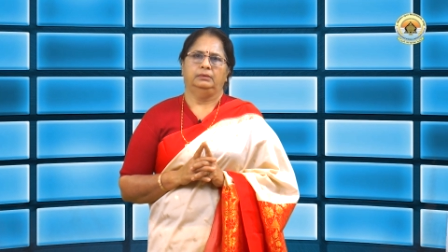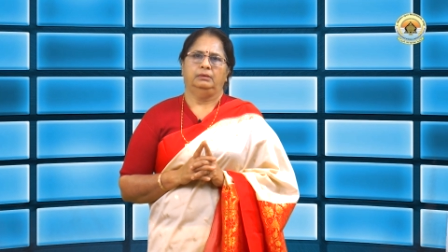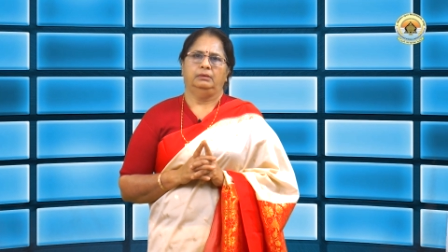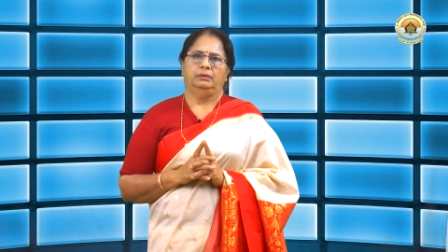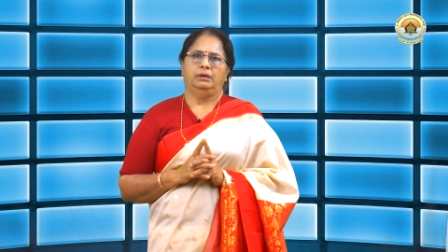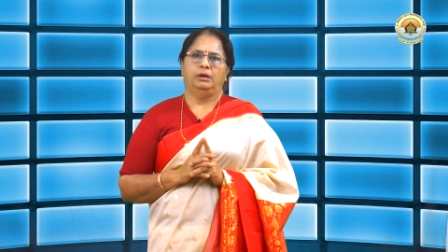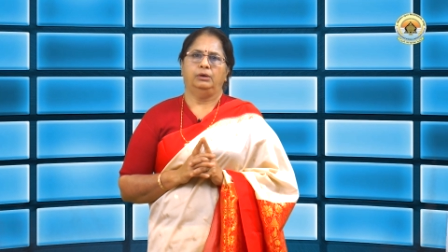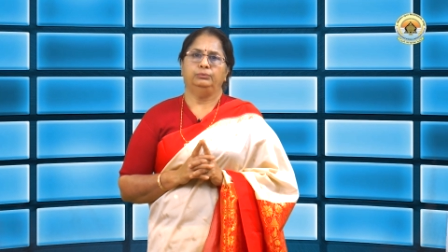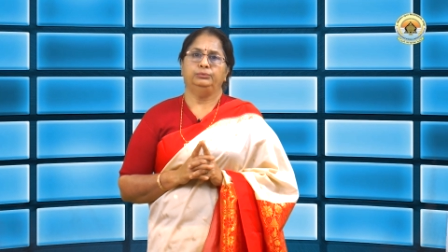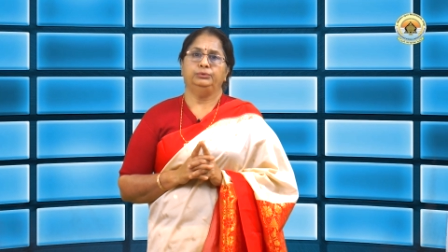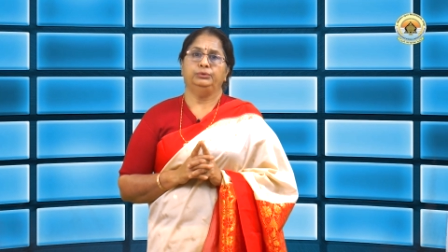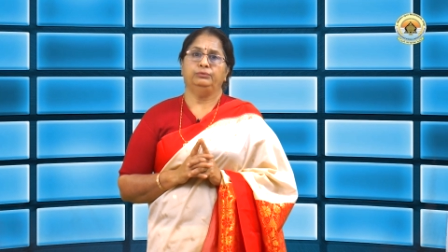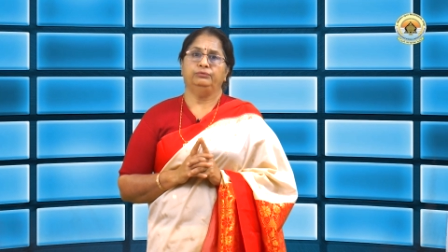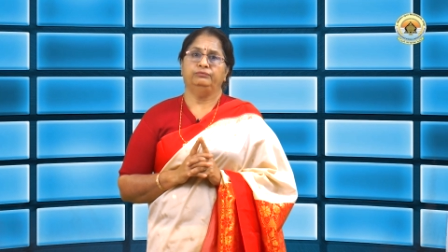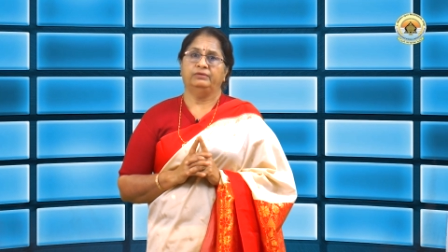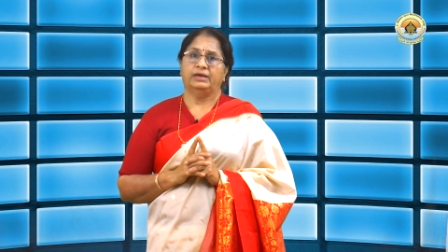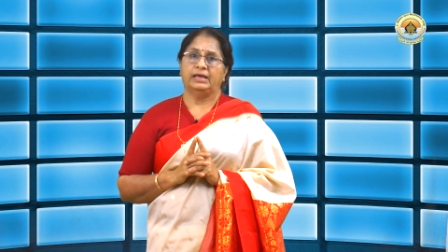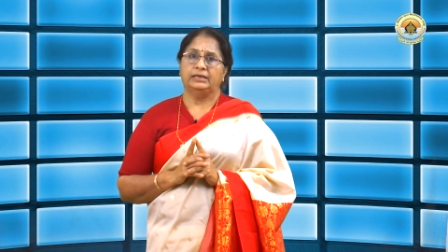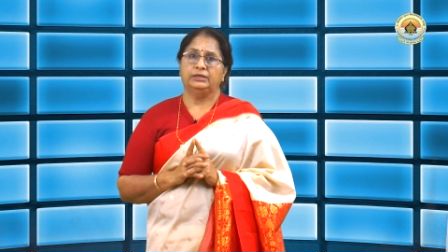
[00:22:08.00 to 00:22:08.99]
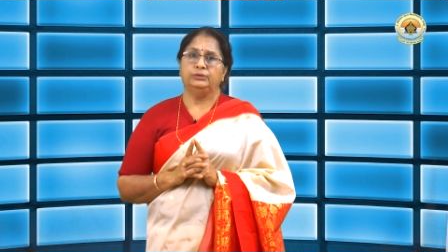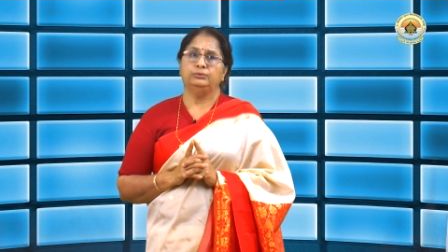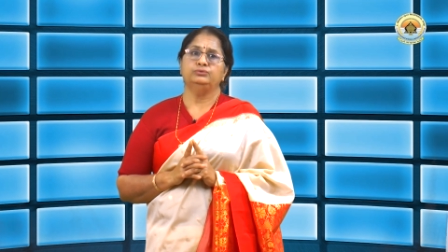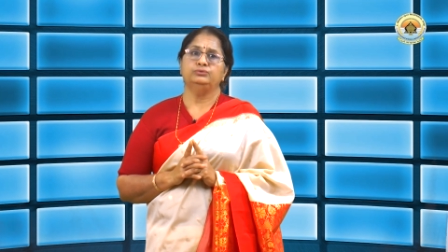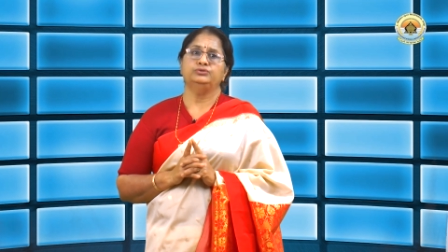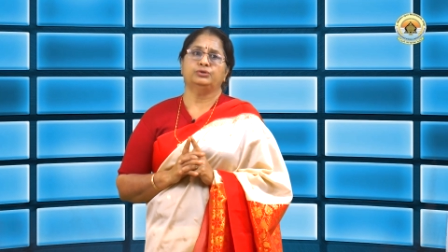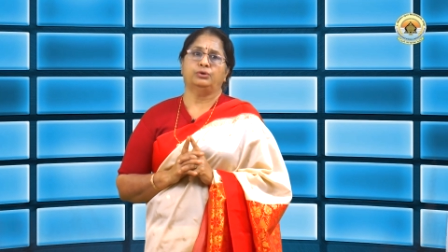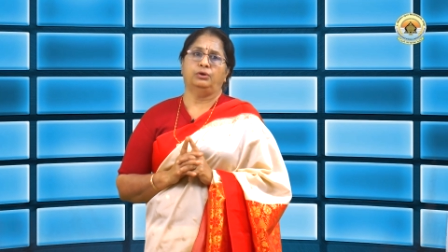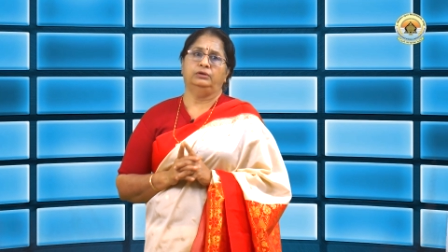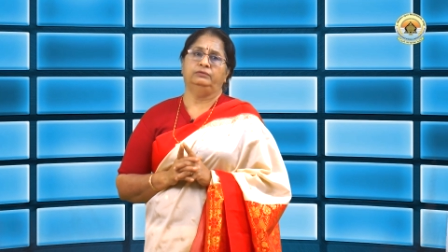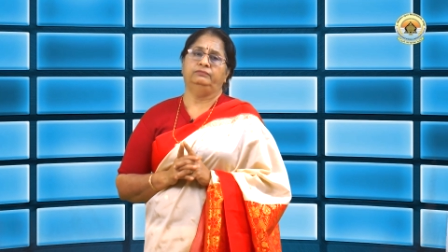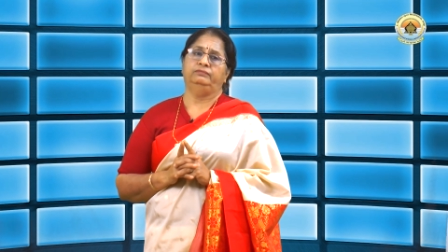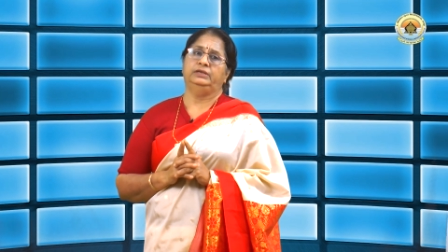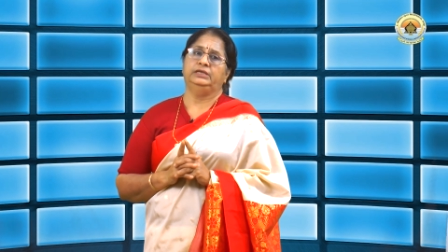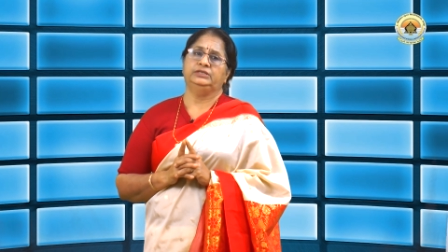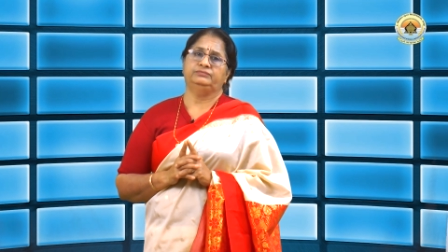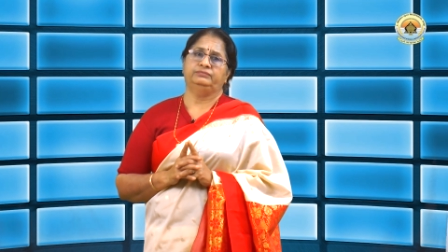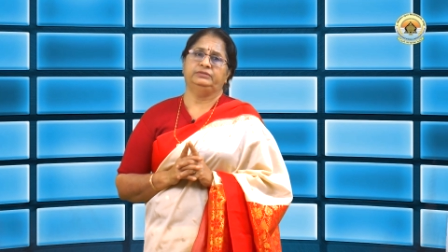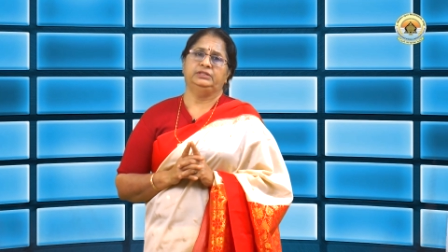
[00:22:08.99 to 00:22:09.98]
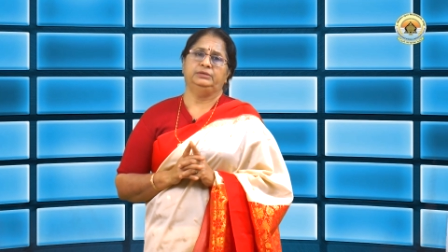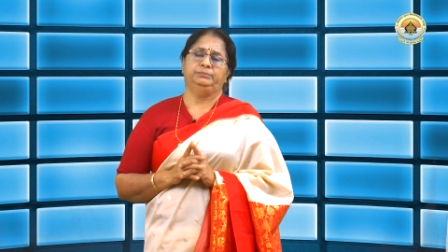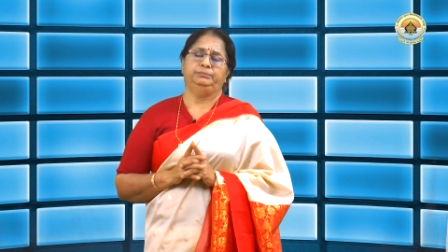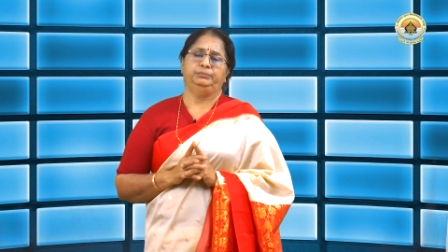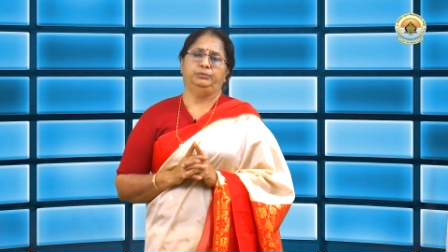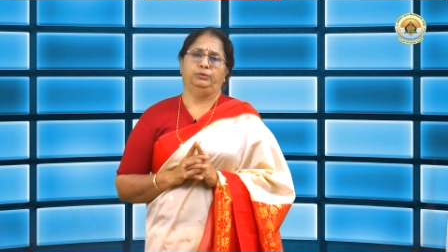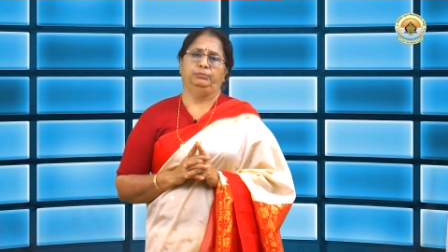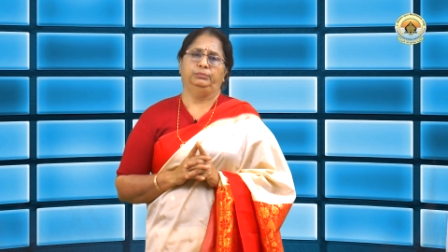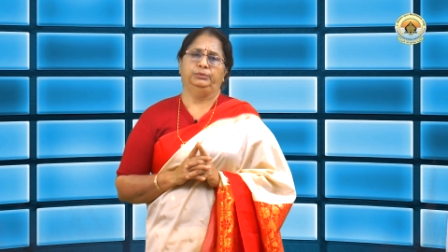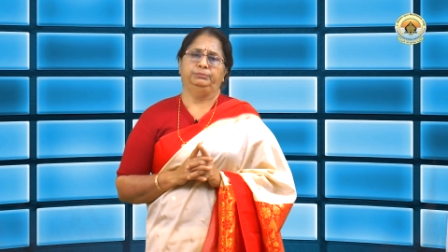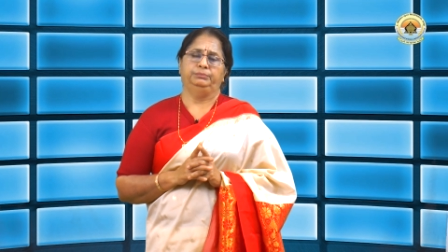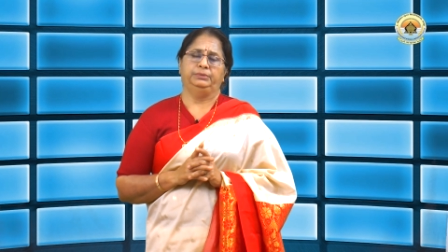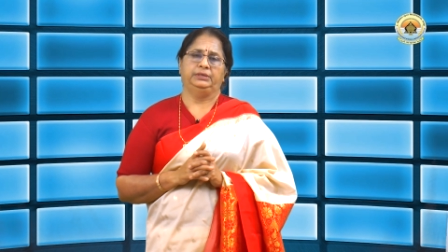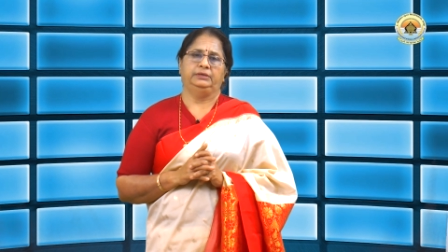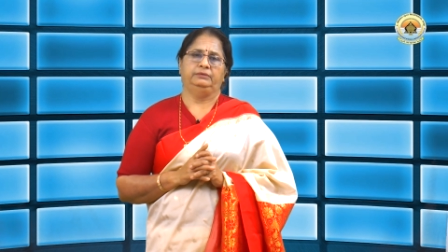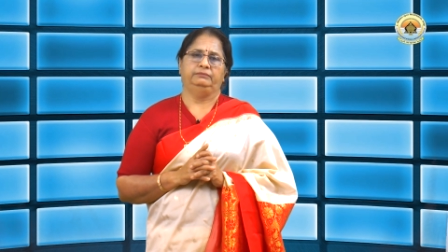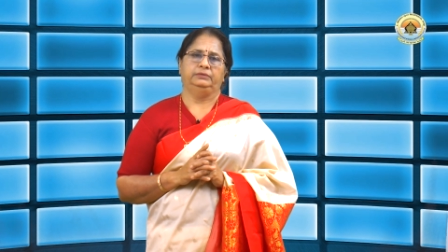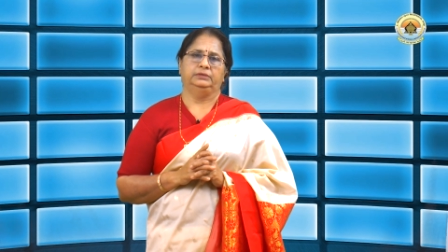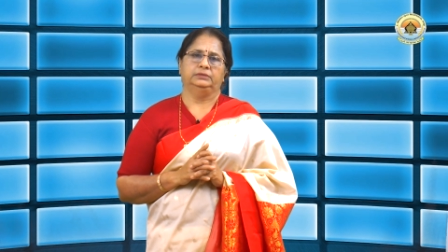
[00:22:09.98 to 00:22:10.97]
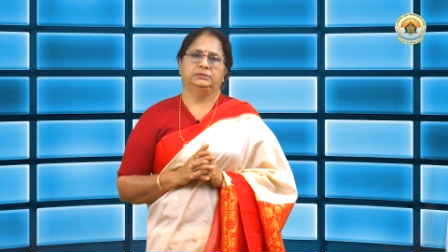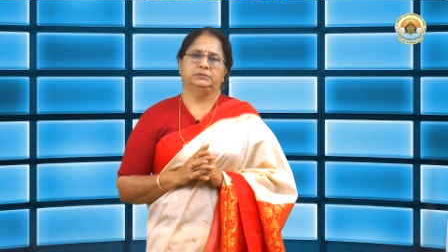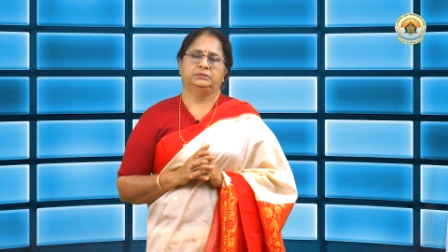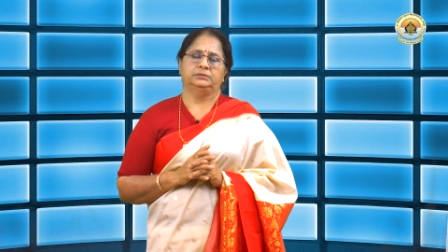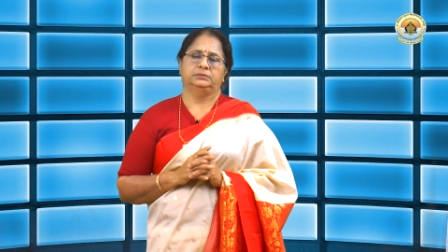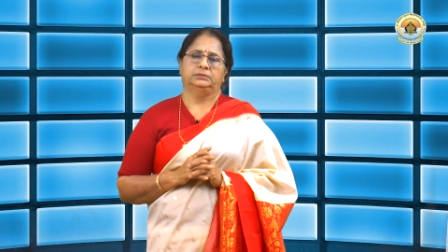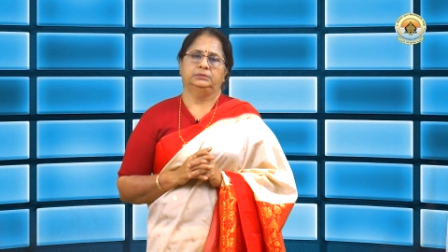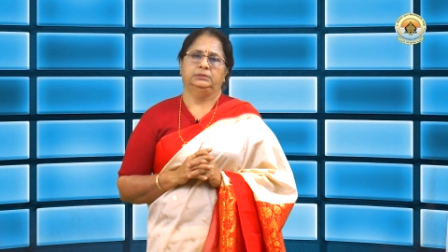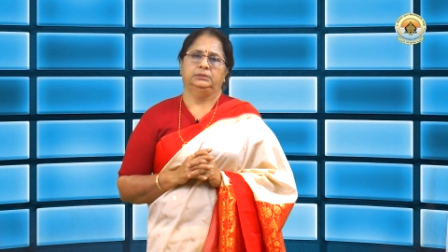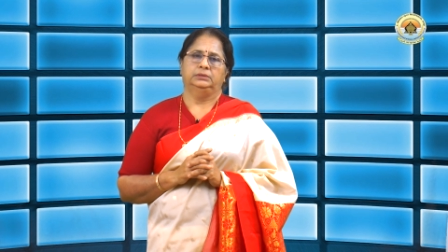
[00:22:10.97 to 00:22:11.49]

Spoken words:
how your values conflict with the problem behaviors.